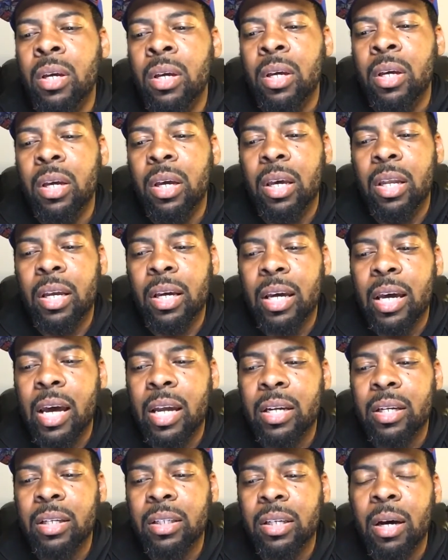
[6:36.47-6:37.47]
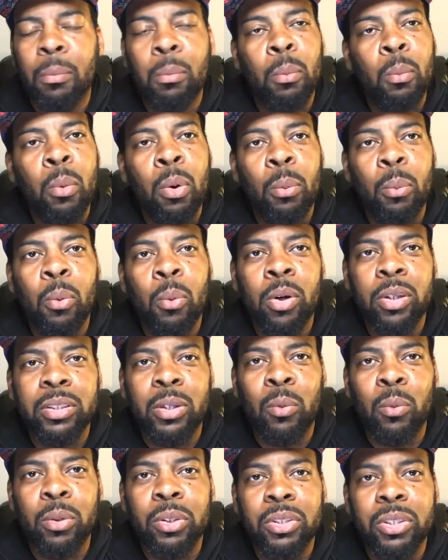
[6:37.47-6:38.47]
And I got a couple more points I
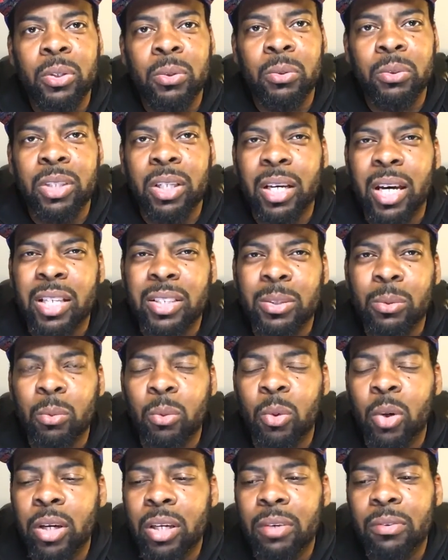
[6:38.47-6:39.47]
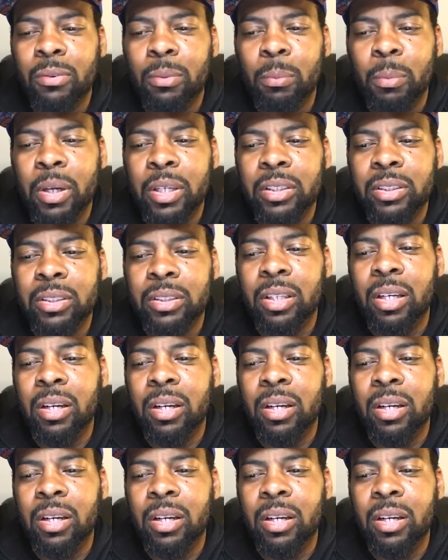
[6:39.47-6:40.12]
want to share with you. I got some great information.